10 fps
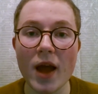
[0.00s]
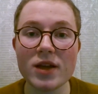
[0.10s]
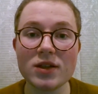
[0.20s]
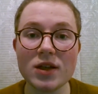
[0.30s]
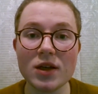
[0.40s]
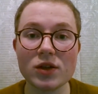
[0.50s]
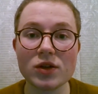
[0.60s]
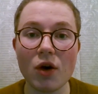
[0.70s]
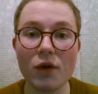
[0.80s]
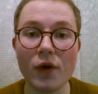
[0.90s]
A Seeger
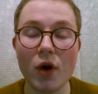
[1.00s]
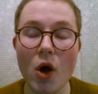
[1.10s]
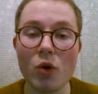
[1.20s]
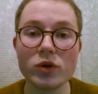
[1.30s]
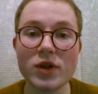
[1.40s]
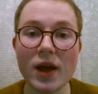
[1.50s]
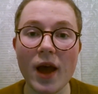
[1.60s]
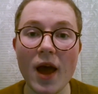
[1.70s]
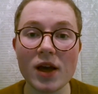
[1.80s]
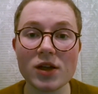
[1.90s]
solver will
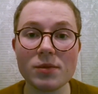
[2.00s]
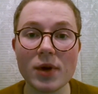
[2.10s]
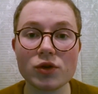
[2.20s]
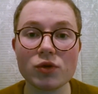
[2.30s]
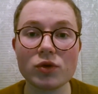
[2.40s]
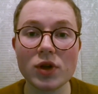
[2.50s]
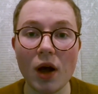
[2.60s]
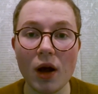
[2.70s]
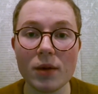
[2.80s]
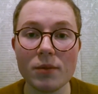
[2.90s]
take exponential
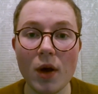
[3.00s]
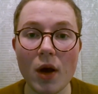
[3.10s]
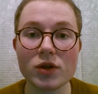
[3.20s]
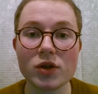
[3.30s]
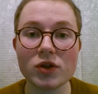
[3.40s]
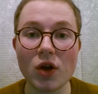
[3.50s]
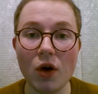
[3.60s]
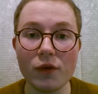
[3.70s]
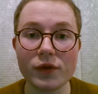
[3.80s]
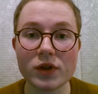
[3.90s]
time to
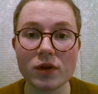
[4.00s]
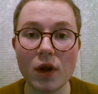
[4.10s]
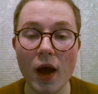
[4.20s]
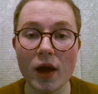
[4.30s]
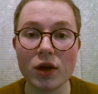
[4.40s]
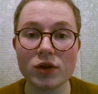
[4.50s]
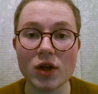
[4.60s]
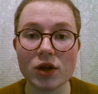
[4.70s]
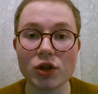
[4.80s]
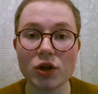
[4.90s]
solve
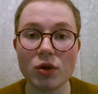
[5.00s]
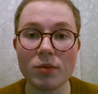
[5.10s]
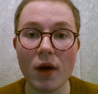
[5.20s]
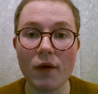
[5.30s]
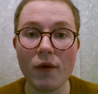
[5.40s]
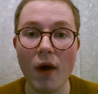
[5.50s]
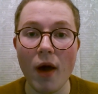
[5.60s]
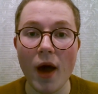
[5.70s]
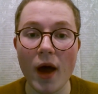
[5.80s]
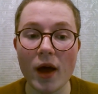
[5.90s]
such a QBF,
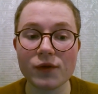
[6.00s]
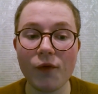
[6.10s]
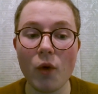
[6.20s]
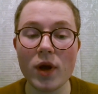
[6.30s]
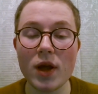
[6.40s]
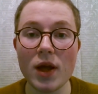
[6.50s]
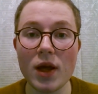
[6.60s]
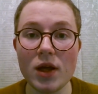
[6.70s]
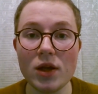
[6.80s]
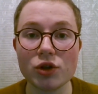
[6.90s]
as for
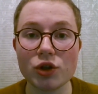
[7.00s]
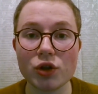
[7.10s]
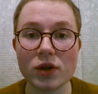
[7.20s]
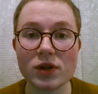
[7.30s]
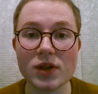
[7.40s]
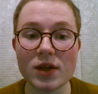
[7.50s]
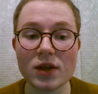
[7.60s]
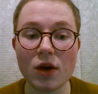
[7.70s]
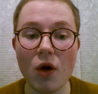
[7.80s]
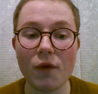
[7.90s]
each
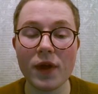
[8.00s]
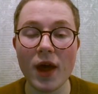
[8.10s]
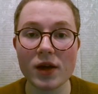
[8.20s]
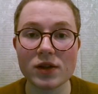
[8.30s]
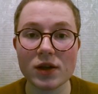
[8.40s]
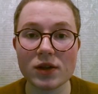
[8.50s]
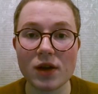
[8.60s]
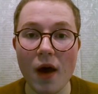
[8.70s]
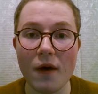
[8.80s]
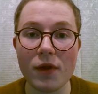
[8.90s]
setting of the
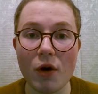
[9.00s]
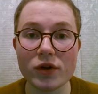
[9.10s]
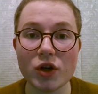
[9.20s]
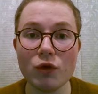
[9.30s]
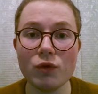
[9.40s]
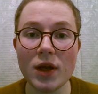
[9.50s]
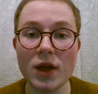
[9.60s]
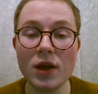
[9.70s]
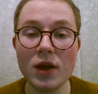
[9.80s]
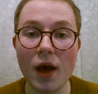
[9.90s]
x's, there is a
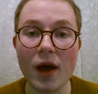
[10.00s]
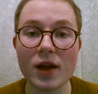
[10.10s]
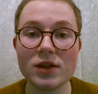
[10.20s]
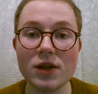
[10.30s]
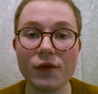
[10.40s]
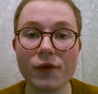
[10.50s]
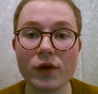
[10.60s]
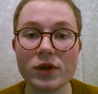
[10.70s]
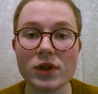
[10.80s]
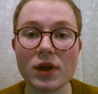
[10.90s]
unique and
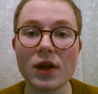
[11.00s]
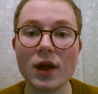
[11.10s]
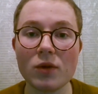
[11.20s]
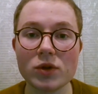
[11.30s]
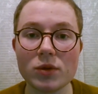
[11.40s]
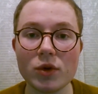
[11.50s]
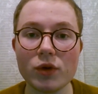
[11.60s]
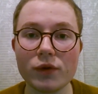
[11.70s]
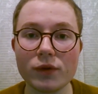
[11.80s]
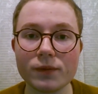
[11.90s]
different
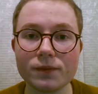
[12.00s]
countermove.